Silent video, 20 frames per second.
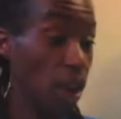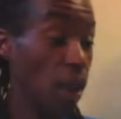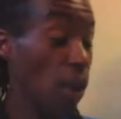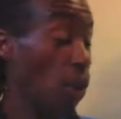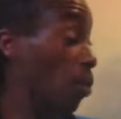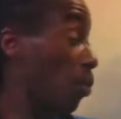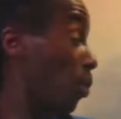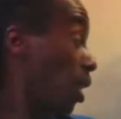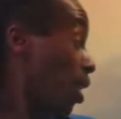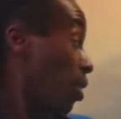
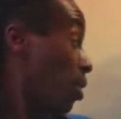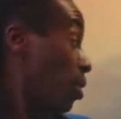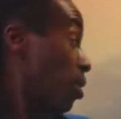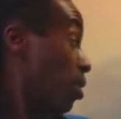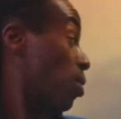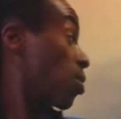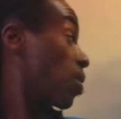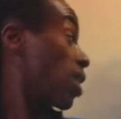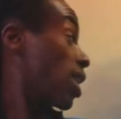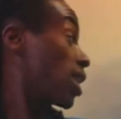we are
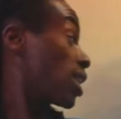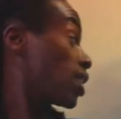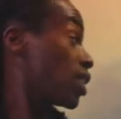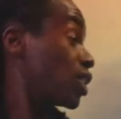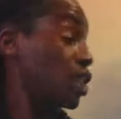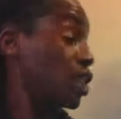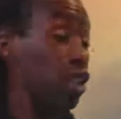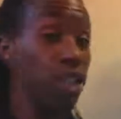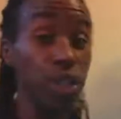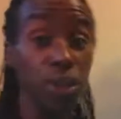going
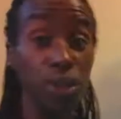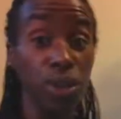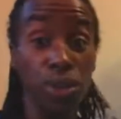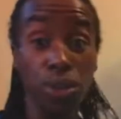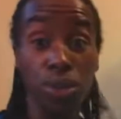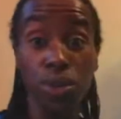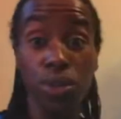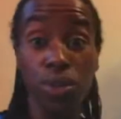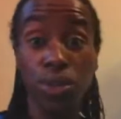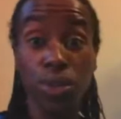to
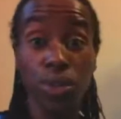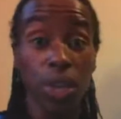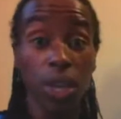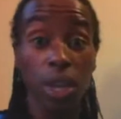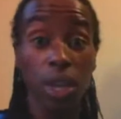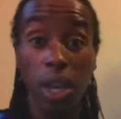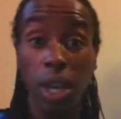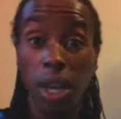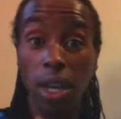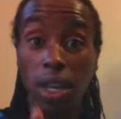use
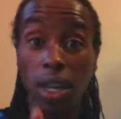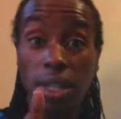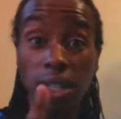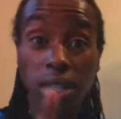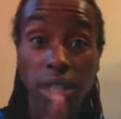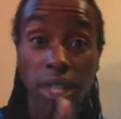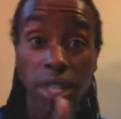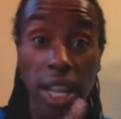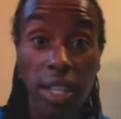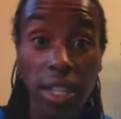
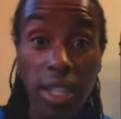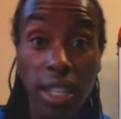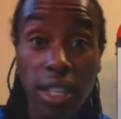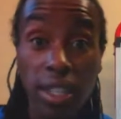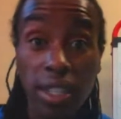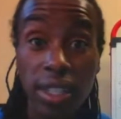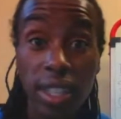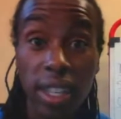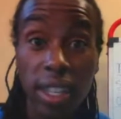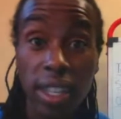
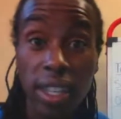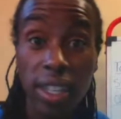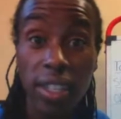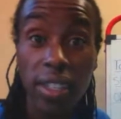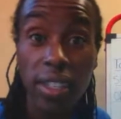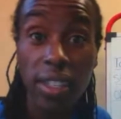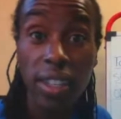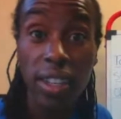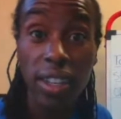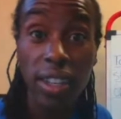
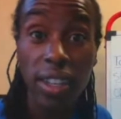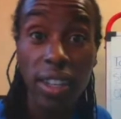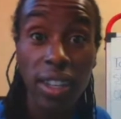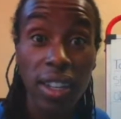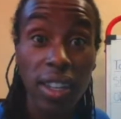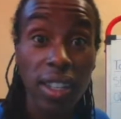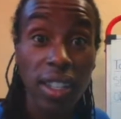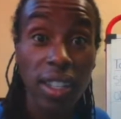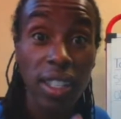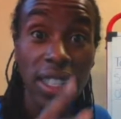sentences
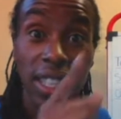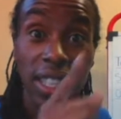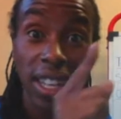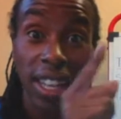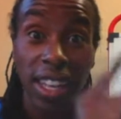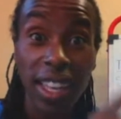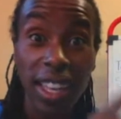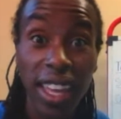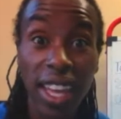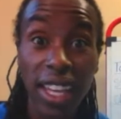to
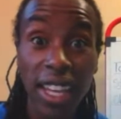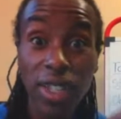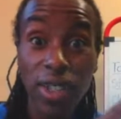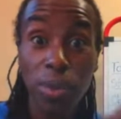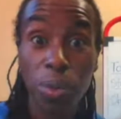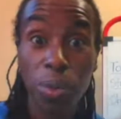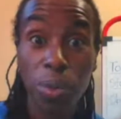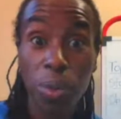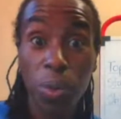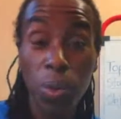guess
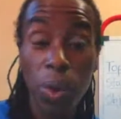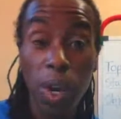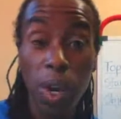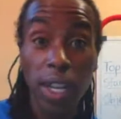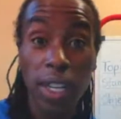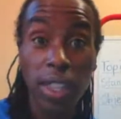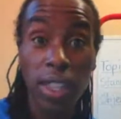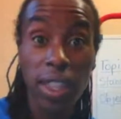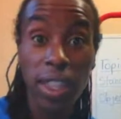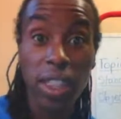
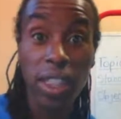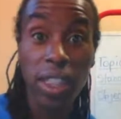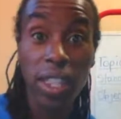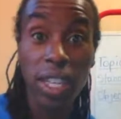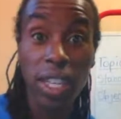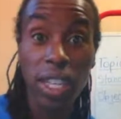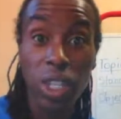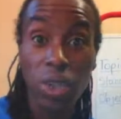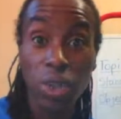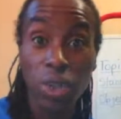what the
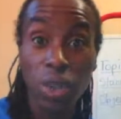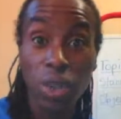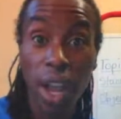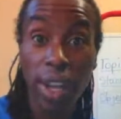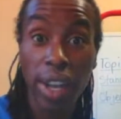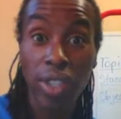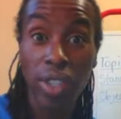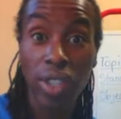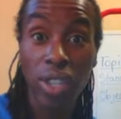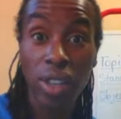
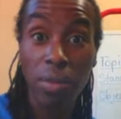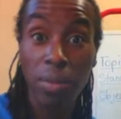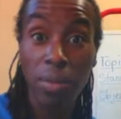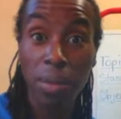contraction